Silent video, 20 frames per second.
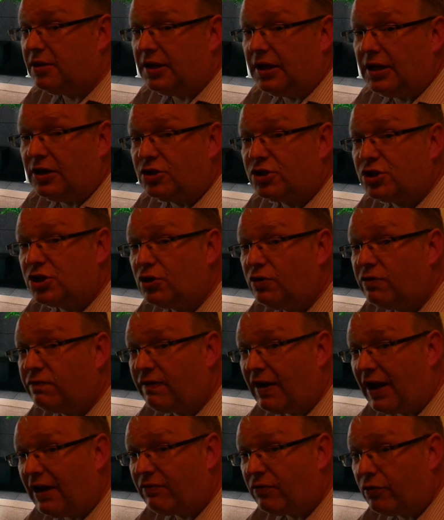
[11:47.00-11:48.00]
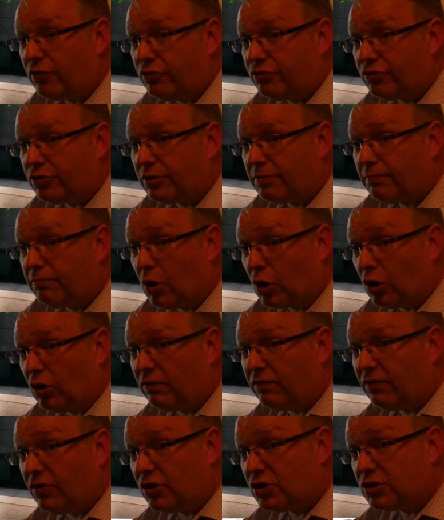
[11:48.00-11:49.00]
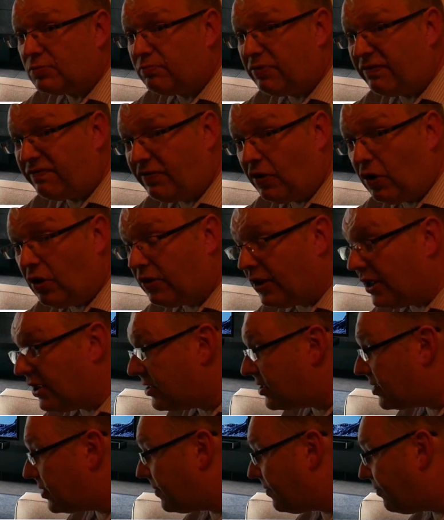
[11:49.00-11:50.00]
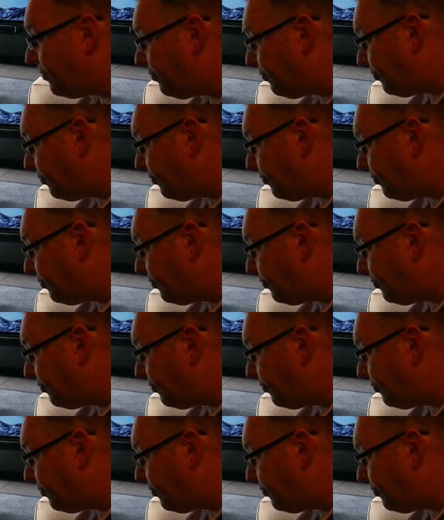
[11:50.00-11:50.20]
the 2500 model version before this.